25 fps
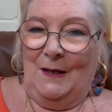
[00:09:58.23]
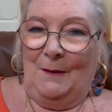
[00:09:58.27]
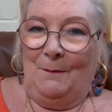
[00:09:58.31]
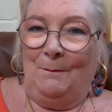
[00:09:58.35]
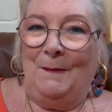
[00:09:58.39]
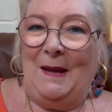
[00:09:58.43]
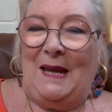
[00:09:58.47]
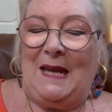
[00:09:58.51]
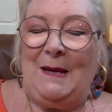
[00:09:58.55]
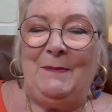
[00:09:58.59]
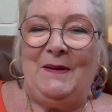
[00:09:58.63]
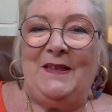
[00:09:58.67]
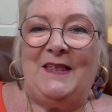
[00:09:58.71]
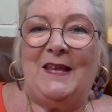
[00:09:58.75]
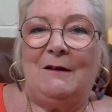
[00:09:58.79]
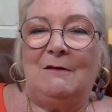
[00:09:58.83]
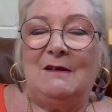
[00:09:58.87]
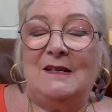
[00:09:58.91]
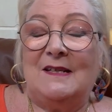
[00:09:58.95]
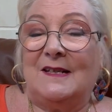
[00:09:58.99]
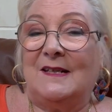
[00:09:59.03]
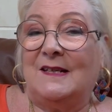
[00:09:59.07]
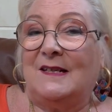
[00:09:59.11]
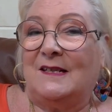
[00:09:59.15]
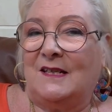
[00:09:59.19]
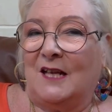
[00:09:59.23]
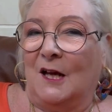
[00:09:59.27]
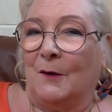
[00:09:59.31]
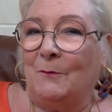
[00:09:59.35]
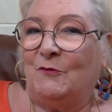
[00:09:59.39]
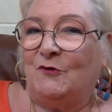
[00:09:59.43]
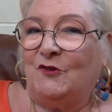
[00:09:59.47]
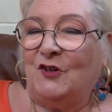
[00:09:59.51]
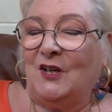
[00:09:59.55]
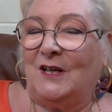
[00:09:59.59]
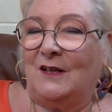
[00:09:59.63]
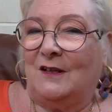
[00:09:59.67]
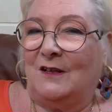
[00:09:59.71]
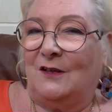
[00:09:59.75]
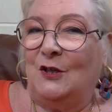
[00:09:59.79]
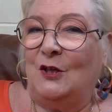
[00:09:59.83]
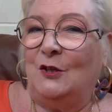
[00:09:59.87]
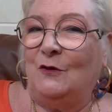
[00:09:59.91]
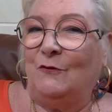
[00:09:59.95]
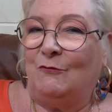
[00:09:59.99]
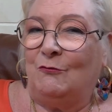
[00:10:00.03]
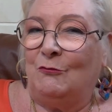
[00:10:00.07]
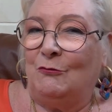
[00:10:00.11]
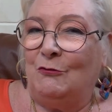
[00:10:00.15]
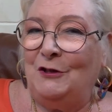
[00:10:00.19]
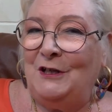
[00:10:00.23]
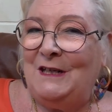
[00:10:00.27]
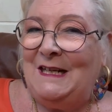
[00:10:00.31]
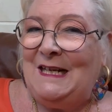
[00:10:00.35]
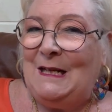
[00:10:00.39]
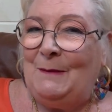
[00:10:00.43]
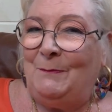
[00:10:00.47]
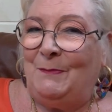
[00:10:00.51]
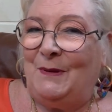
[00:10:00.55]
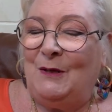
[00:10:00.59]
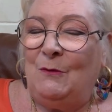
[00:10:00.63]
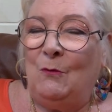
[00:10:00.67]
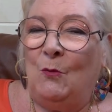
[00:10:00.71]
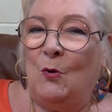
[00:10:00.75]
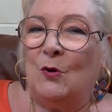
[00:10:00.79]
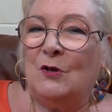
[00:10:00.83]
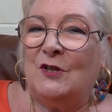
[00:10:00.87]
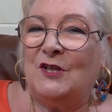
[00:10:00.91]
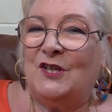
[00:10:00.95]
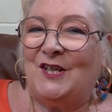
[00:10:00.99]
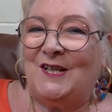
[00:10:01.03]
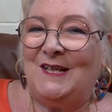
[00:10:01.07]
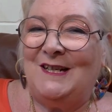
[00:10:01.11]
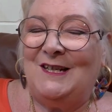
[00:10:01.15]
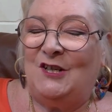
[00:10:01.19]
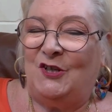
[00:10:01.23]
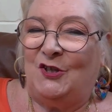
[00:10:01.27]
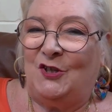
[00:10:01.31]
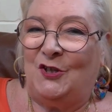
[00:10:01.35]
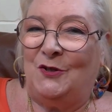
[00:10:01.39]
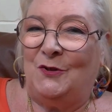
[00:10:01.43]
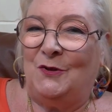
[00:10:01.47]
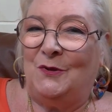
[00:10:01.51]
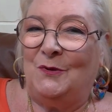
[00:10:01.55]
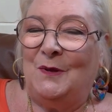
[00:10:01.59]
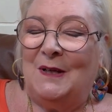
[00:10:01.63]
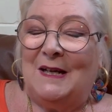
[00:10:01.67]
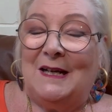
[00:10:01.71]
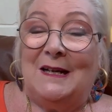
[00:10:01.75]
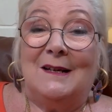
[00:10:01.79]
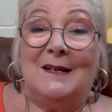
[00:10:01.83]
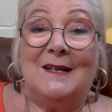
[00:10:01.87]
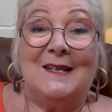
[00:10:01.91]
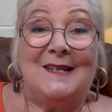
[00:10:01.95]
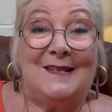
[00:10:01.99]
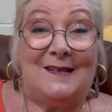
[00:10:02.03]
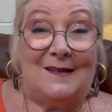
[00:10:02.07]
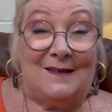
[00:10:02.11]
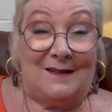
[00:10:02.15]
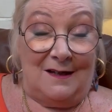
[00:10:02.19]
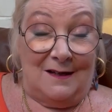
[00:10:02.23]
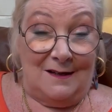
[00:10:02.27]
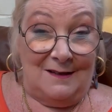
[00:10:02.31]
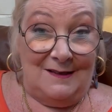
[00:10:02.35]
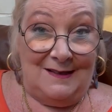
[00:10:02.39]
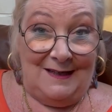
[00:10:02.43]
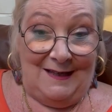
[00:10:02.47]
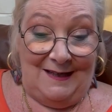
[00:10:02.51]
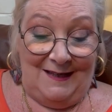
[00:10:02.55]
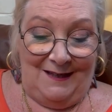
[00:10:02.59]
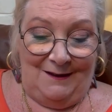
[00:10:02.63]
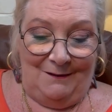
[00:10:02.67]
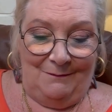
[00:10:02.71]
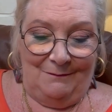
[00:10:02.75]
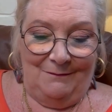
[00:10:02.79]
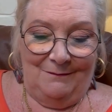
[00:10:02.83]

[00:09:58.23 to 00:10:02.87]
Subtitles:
Maybe there is a subject that you've really been wanting to study.